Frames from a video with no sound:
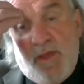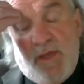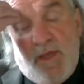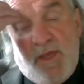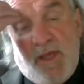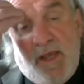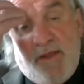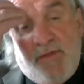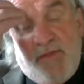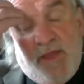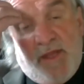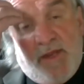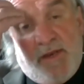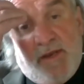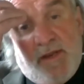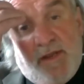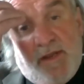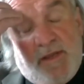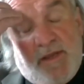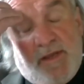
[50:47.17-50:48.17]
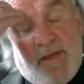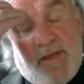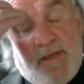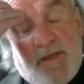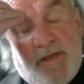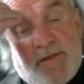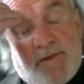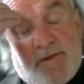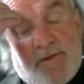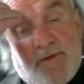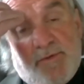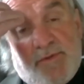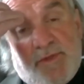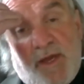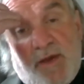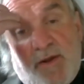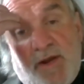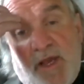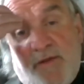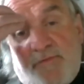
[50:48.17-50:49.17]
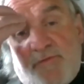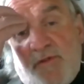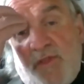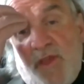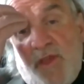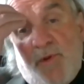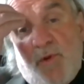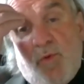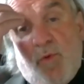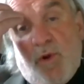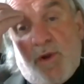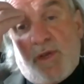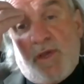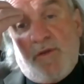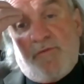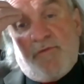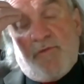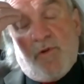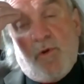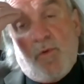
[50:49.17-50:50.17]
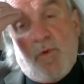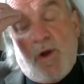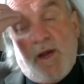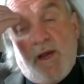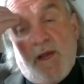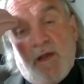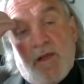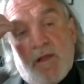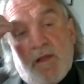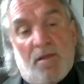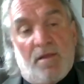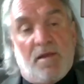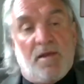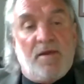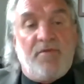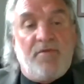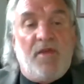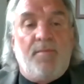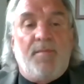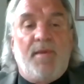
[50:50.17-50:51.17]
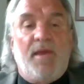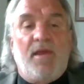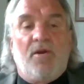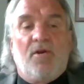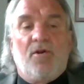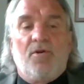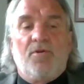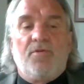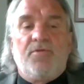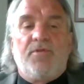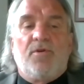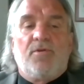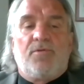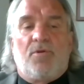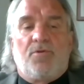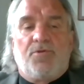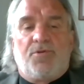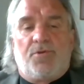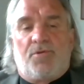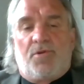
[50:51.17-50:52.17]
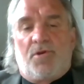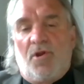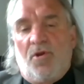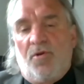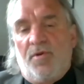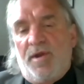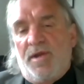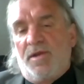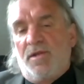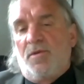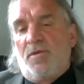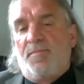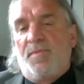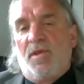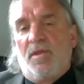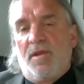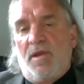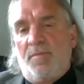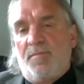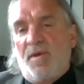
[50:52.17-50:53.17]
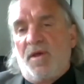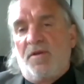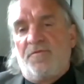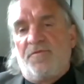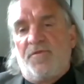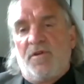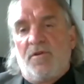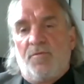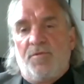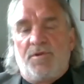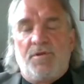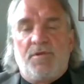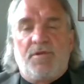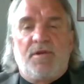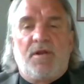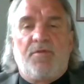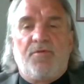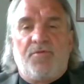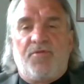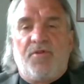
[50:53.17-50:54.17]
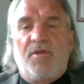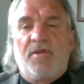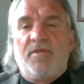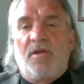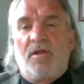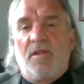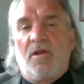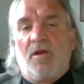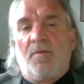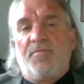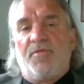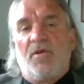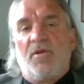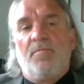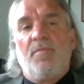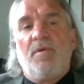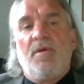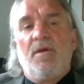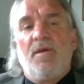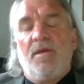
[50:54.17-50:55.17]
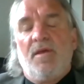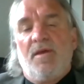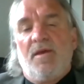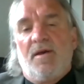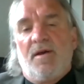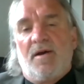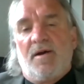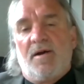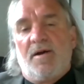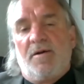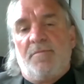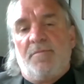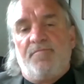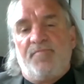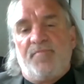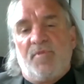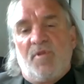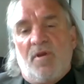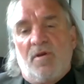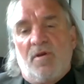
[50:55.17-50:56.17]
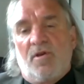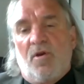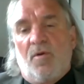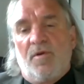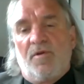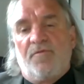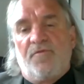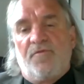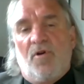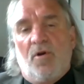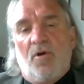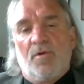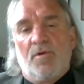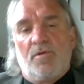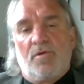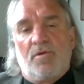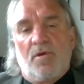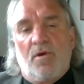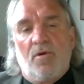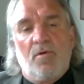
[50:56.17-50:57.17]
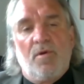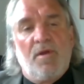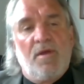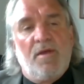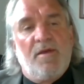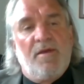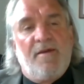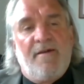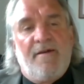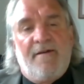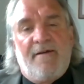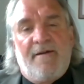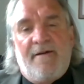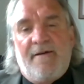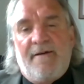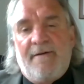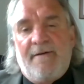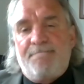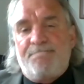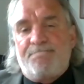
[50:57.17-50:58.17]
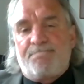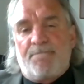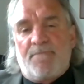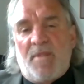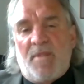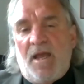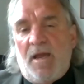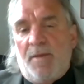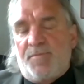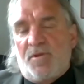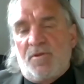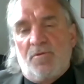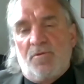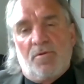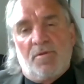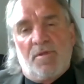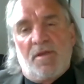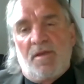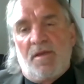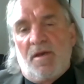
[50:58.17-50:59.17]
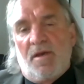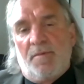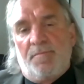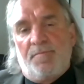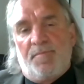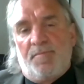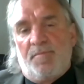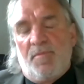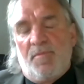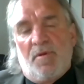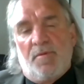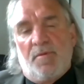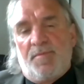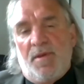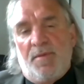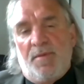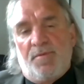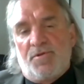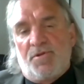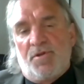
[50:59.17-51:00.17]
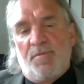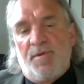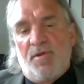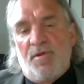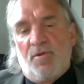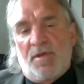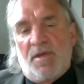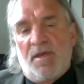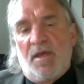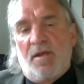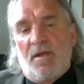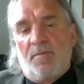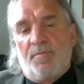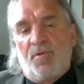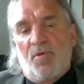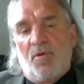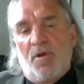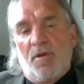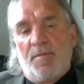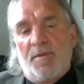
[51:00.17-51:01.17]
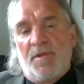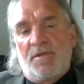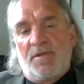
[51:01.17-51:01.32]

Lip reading: And then it turns out after they've been working for a while, they may earn their Social Security disability benefit, which is another thing that'll help them going forward. So absolutely, people should be looking at employment